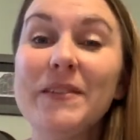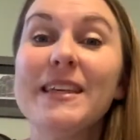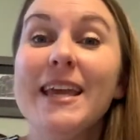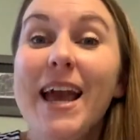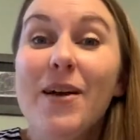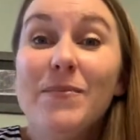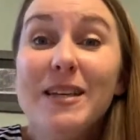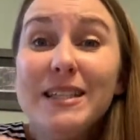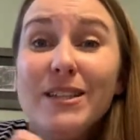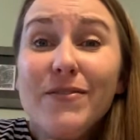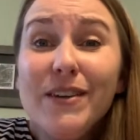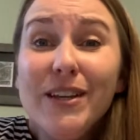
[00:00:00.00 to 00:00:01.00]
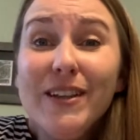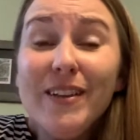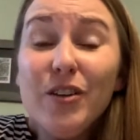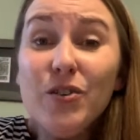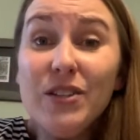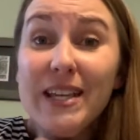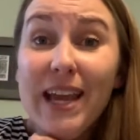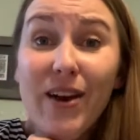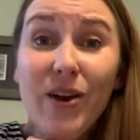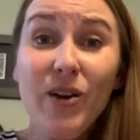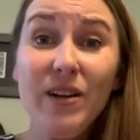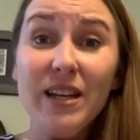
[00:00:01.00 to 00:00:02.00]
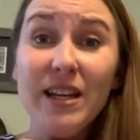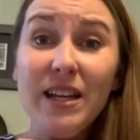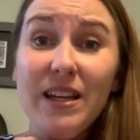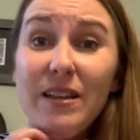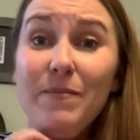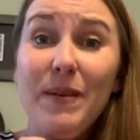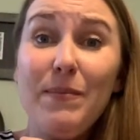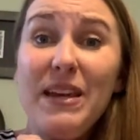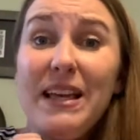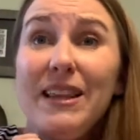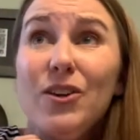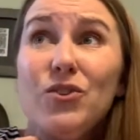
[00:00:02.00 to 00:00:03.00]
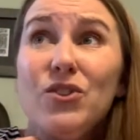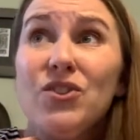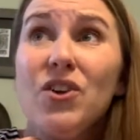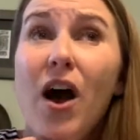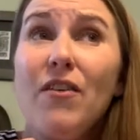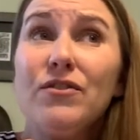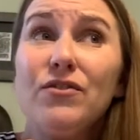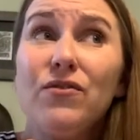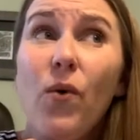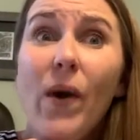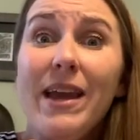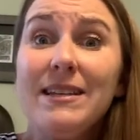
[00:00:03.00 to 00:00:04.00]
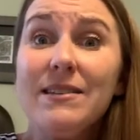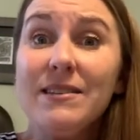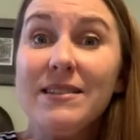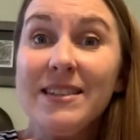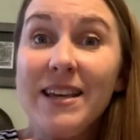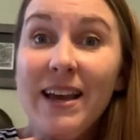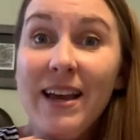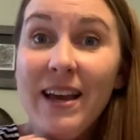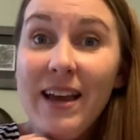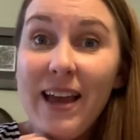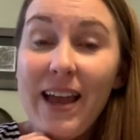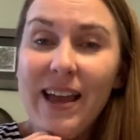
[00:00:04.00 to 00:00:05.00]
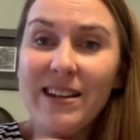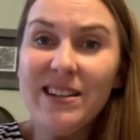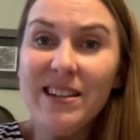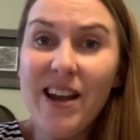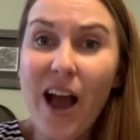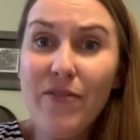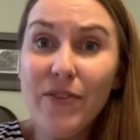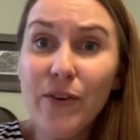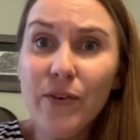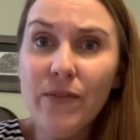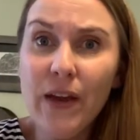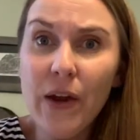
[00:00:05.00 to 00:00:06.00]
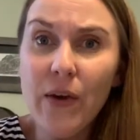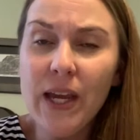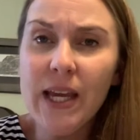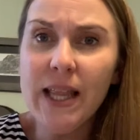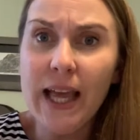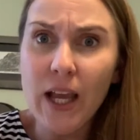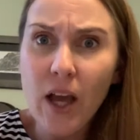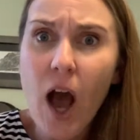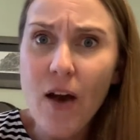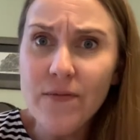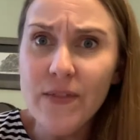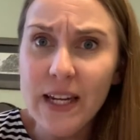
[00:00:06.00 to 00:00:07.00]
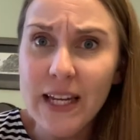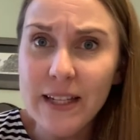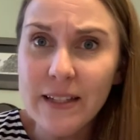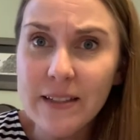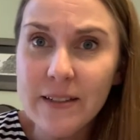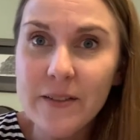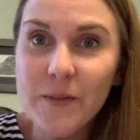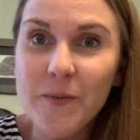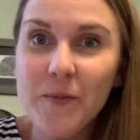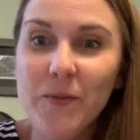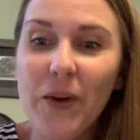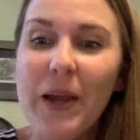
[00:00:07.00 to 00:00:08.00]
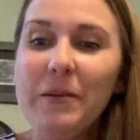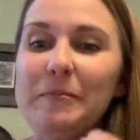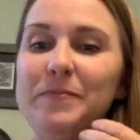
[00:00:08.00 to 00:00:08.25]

Yeah, it means to feel a little scared and maybe a little soft voice and to not feel very like confident, right?